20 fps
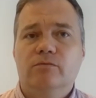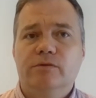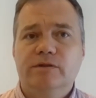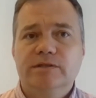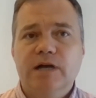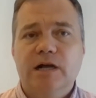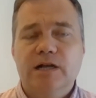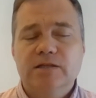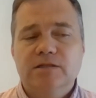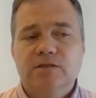
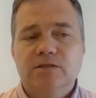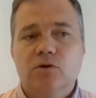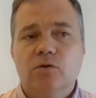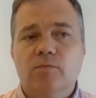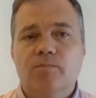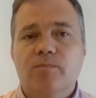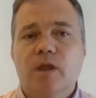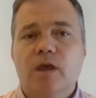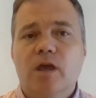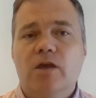results.
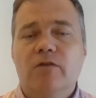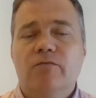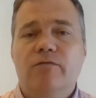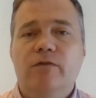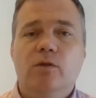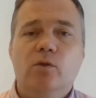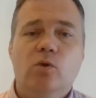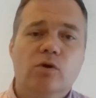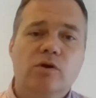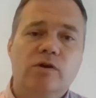So
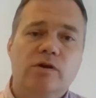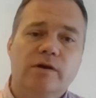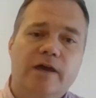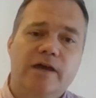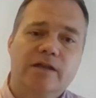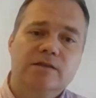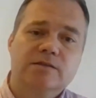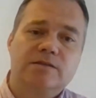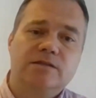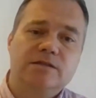if you look
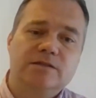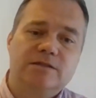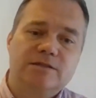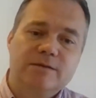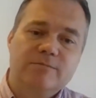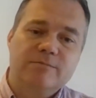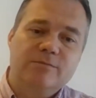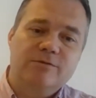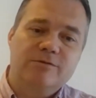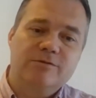at the
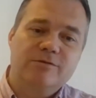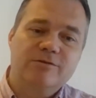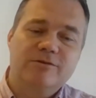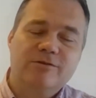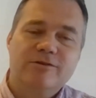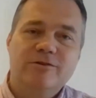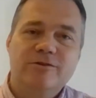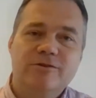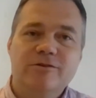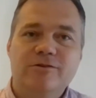system
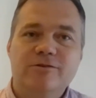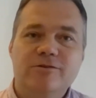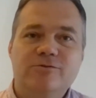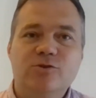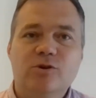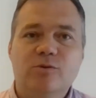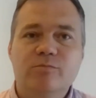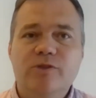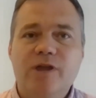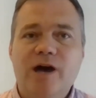
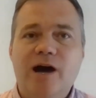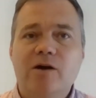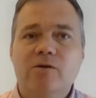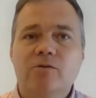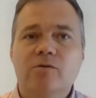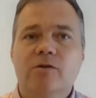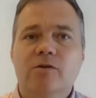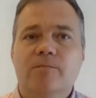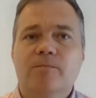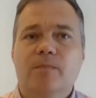top
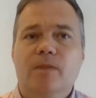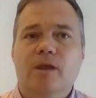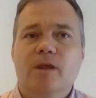down,